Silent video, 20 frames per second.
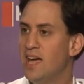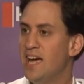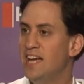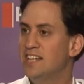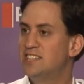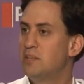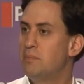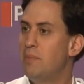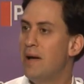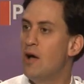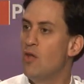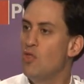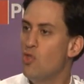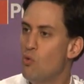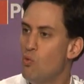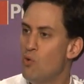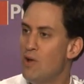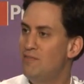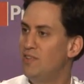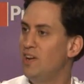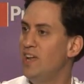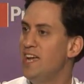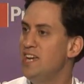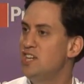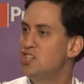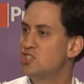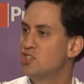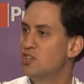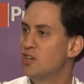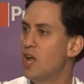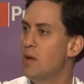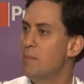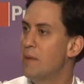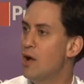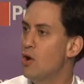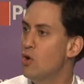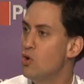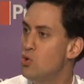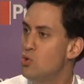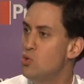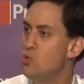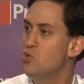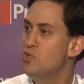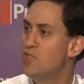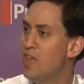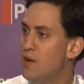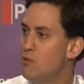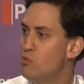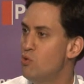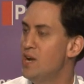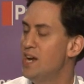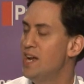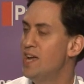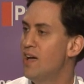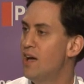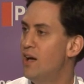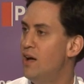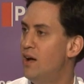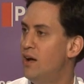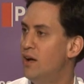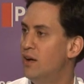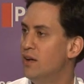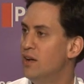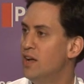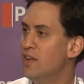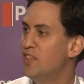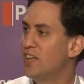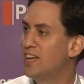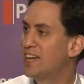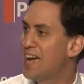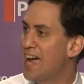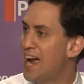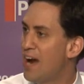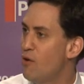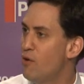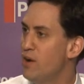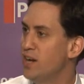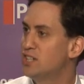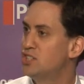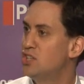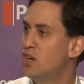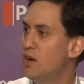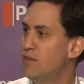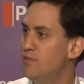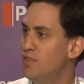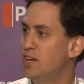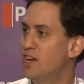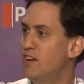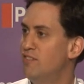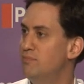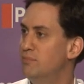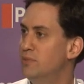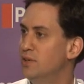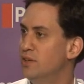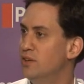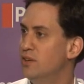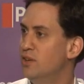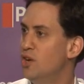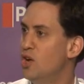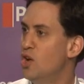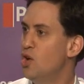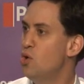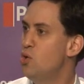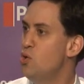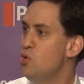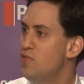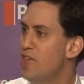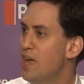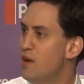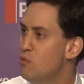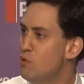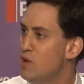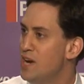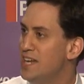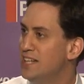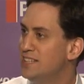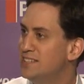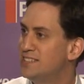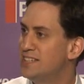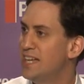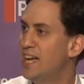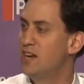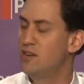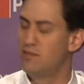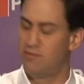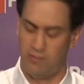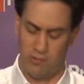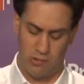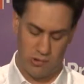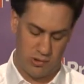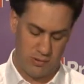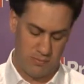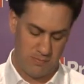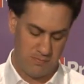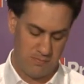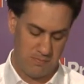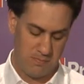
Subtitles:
It's about the revelation about who they really are, the character of the government, who they really stand for.